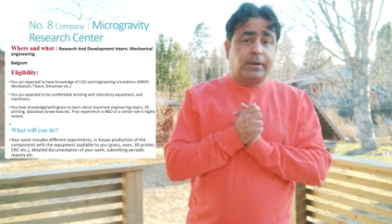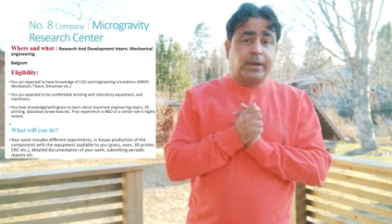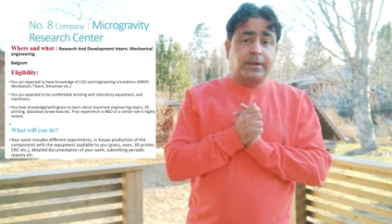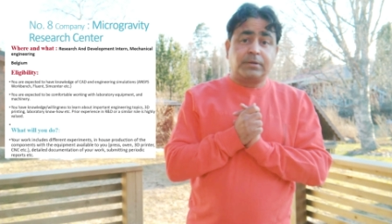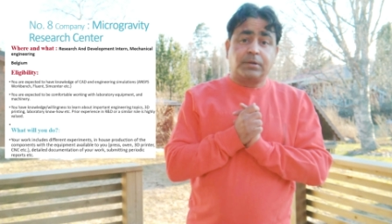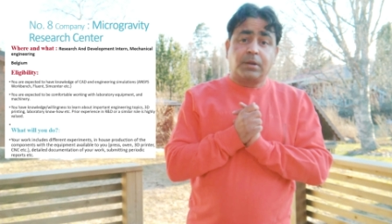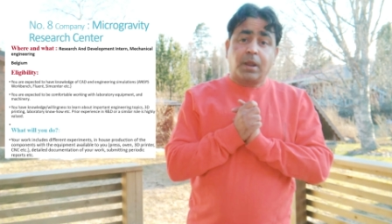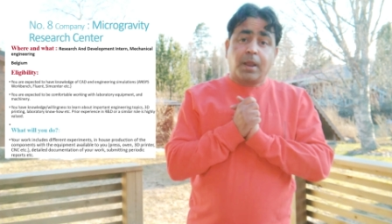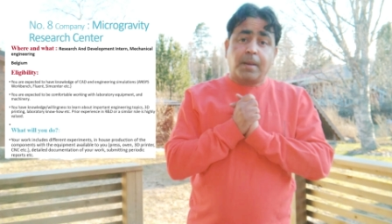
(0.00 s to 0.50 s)

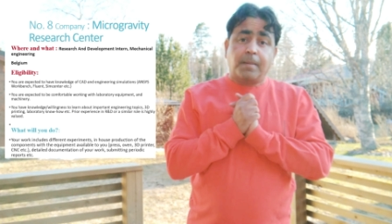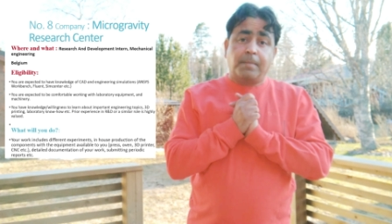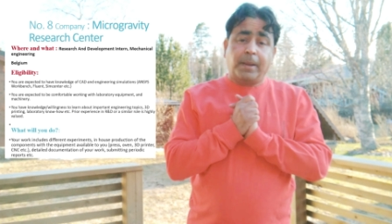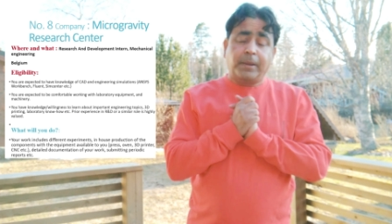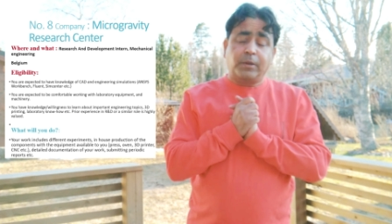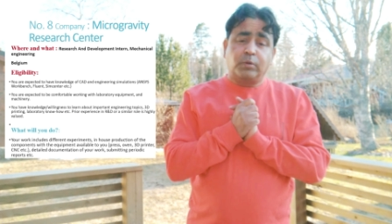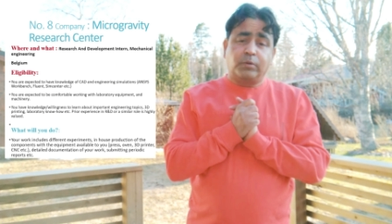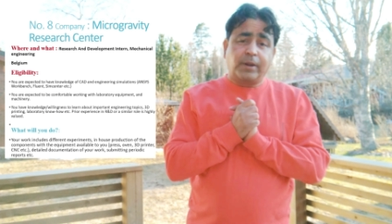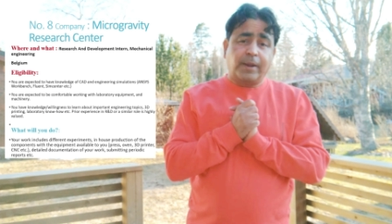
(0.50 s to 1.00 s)
at
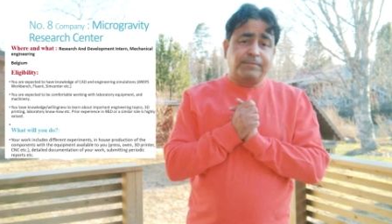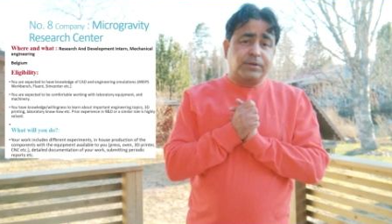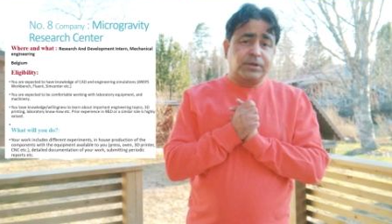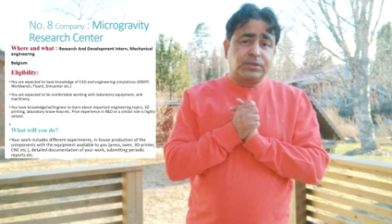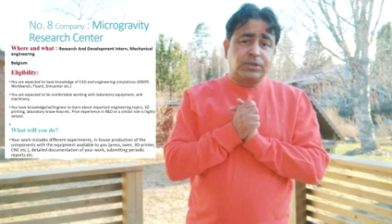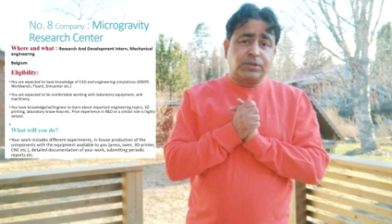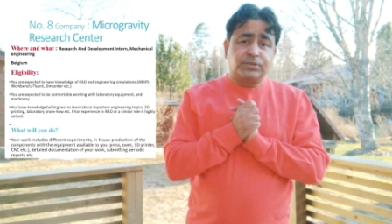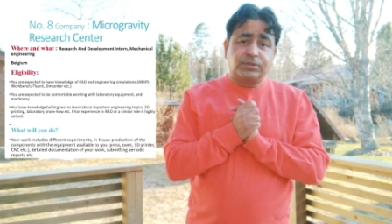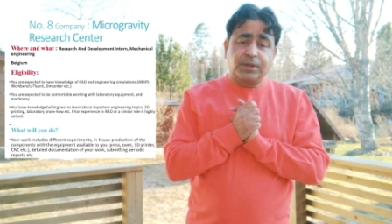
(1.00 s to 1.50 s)
Microgravity
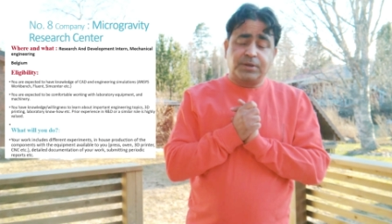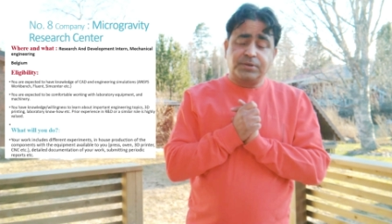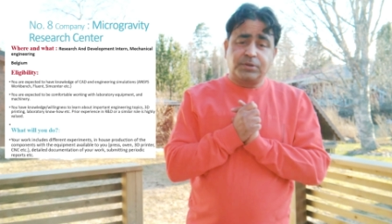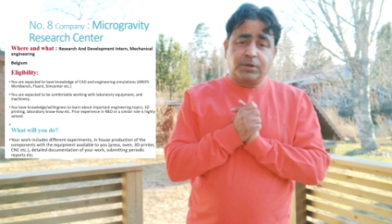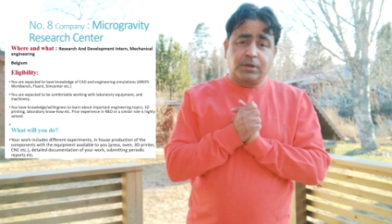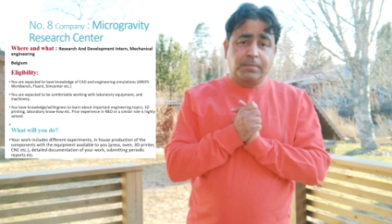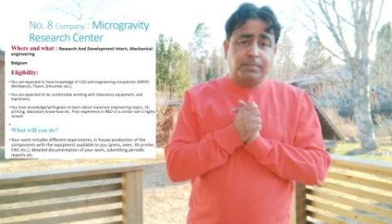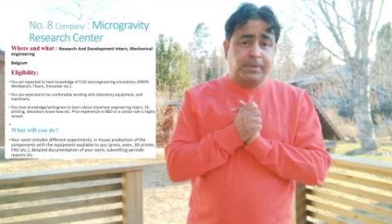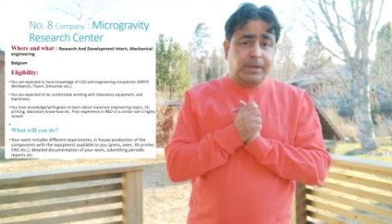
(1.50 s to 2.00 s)
Research
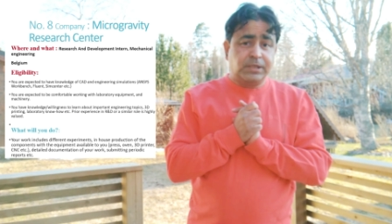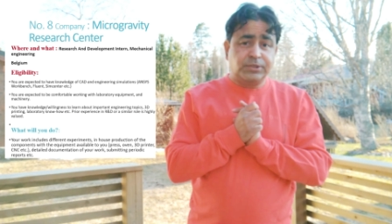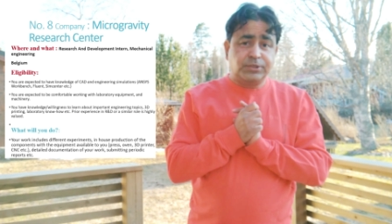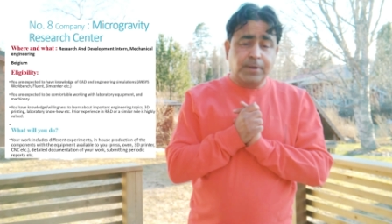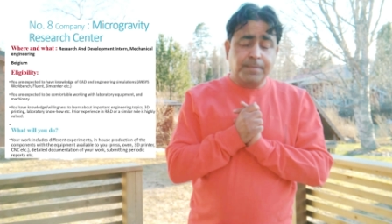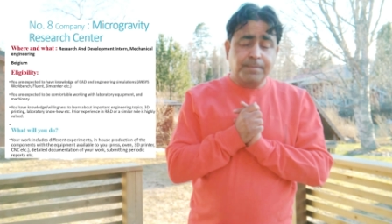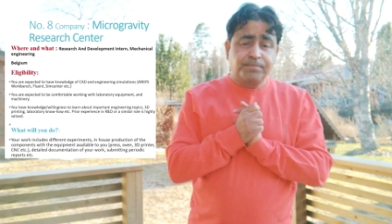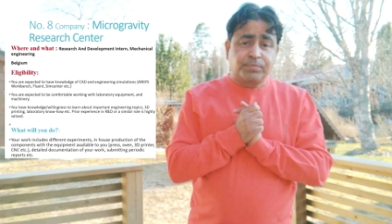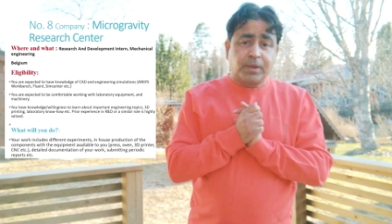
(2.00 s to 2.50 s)
Center in
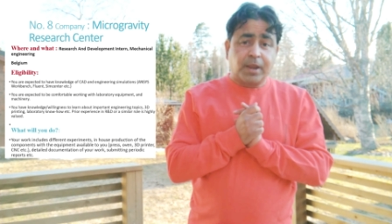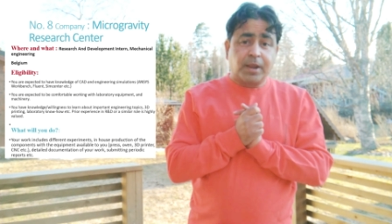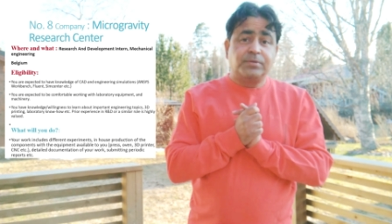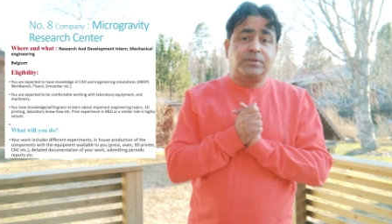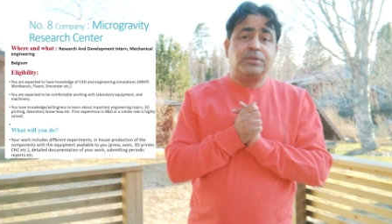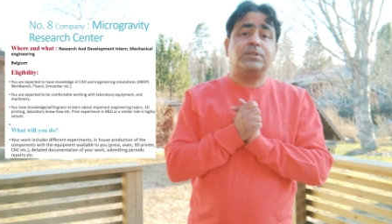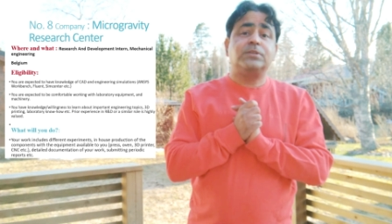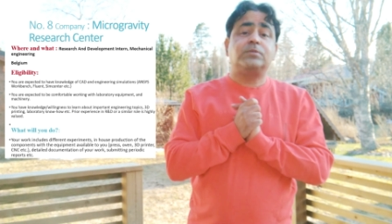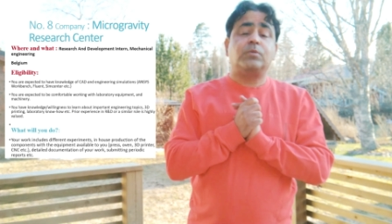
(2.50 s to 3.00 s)
Belgium,
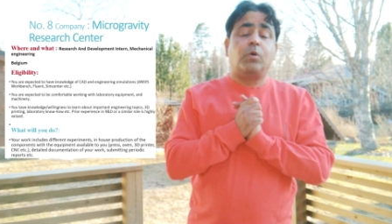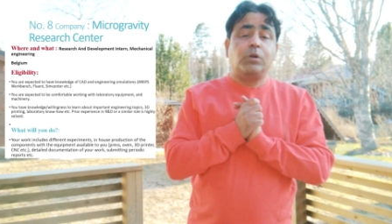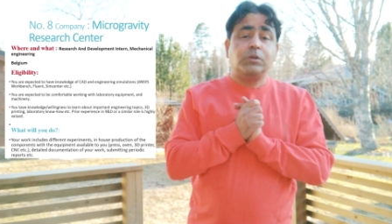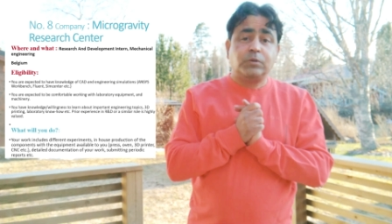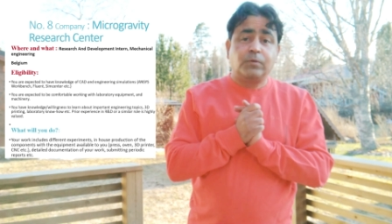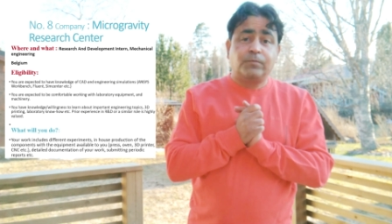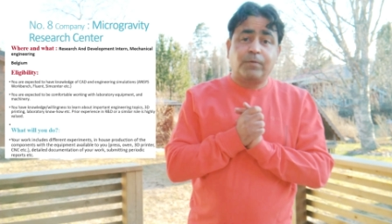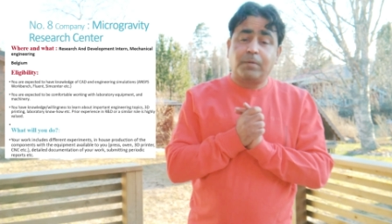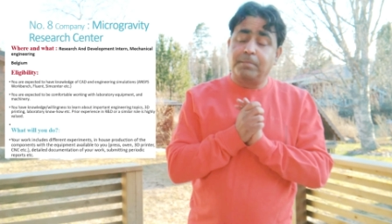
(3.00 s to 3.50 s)
and this is
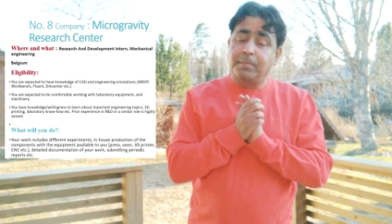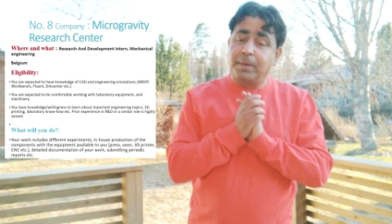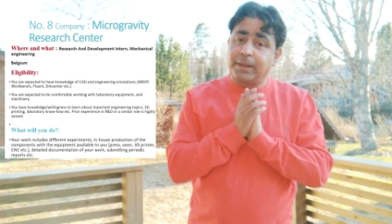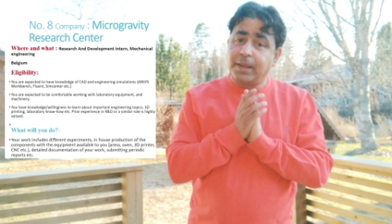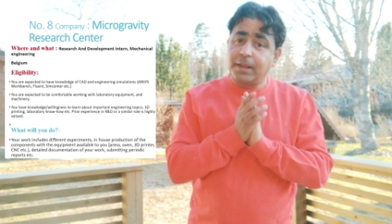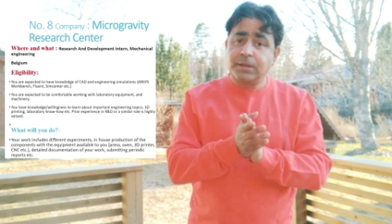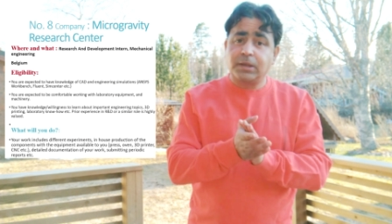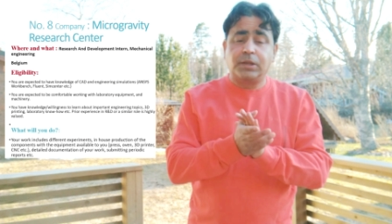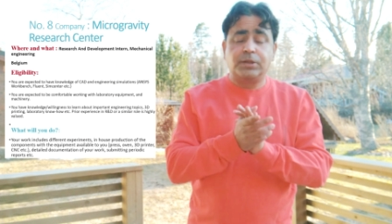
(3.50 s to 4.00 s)
also for
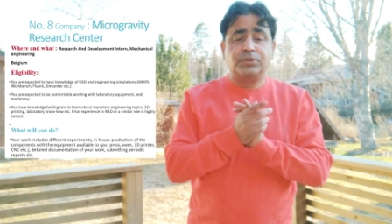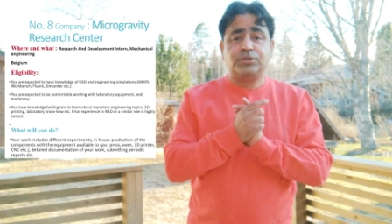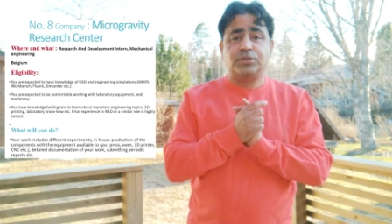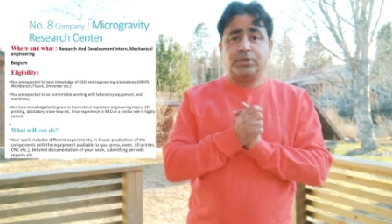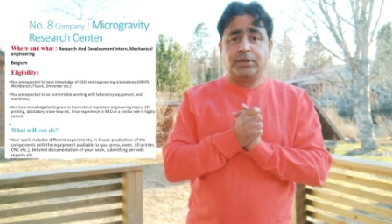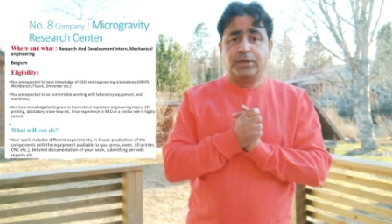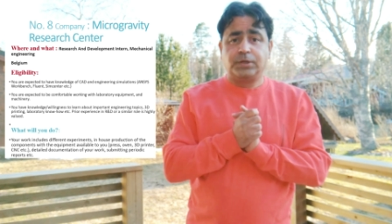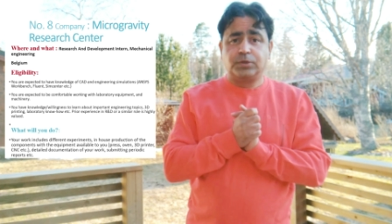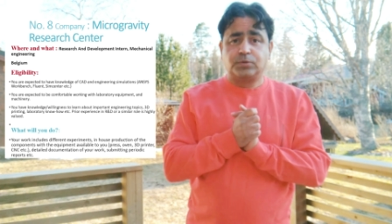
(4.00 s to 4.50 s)
mechanical
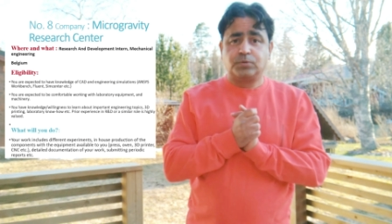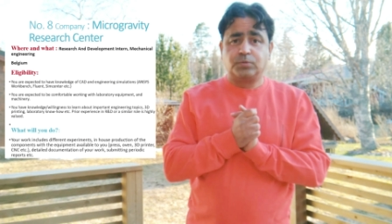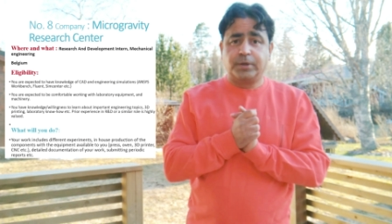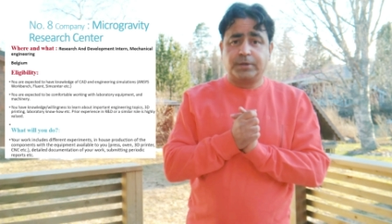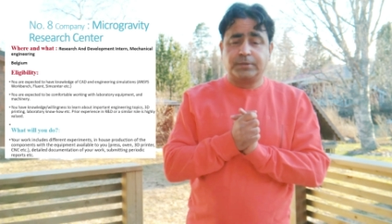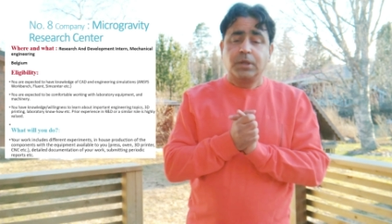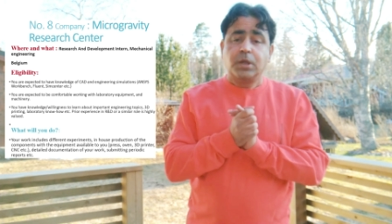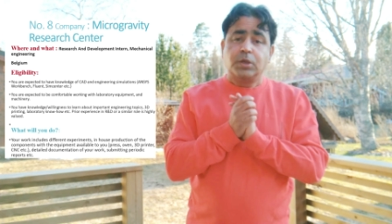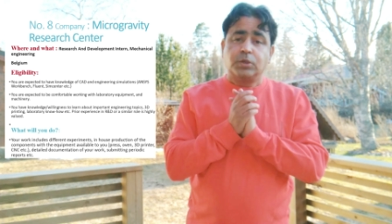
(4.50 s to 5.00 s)
engineering
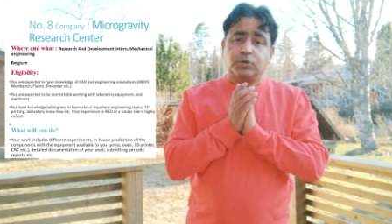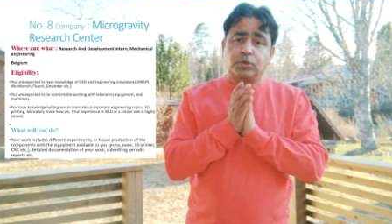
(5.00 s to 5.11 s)
student.